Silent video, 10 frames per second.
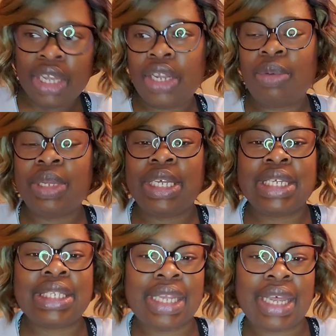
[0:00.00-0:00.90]
We
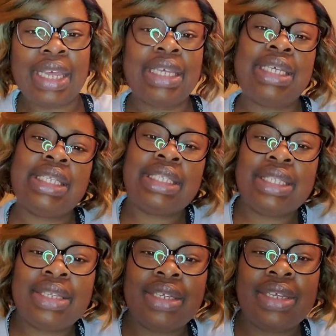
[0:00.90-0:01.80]
get to like
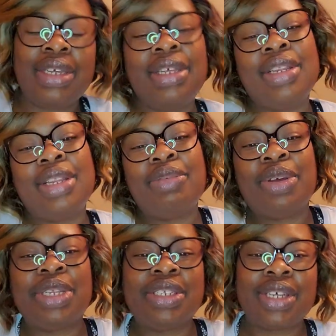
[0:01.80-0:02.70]
kissing, loving
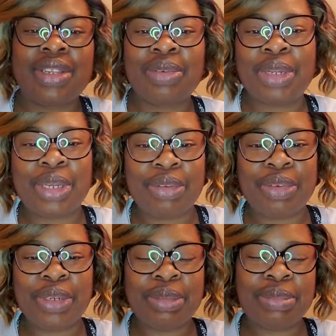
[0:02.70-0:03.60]
on each other, or
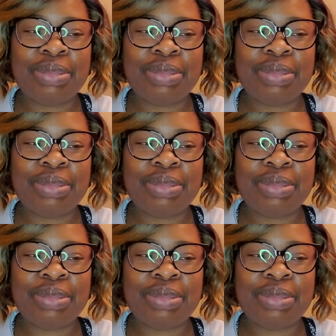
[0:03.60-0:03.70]
whatever.